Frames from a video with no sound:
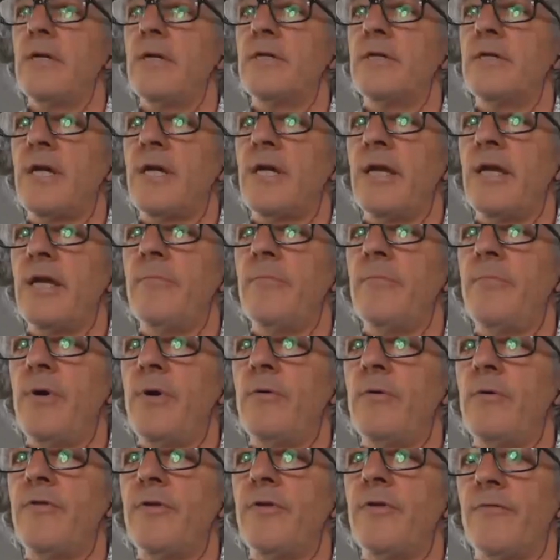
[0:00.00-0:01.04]
to claim
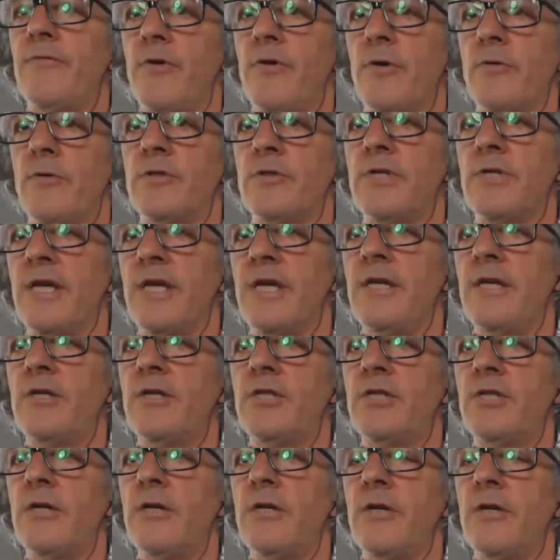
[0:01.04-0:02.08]
both of those,
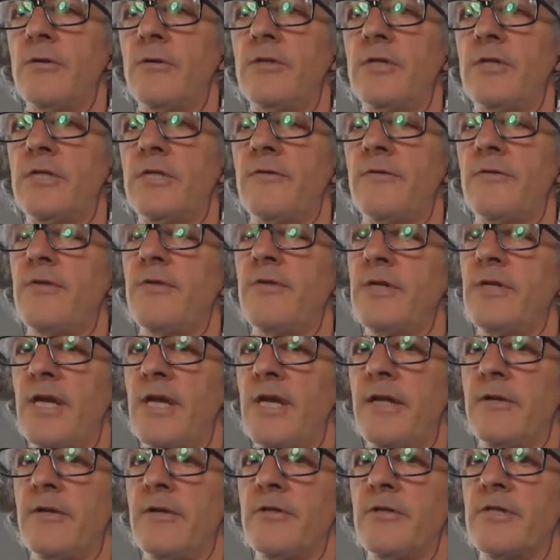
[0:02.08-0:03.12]
e.g. notice of
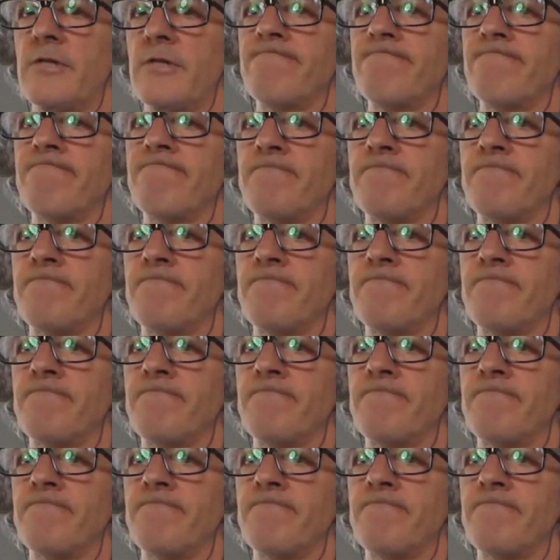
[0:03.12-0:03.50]
intent?